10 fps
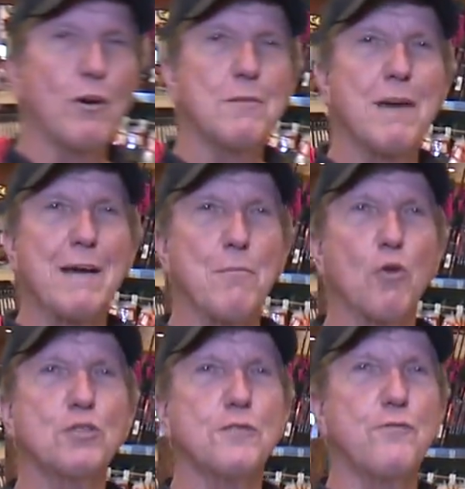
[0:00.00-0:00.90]
one of my
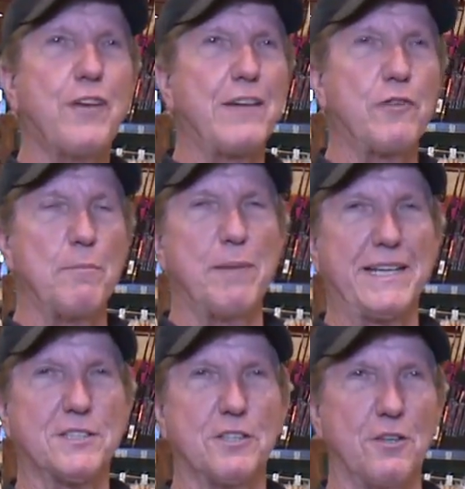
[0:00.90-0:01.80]
most favorite
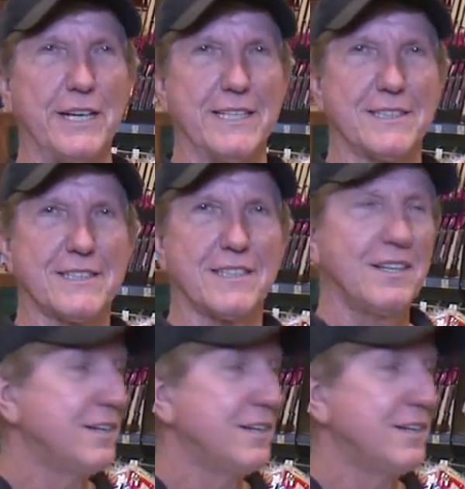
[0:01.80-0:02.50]
baits there is,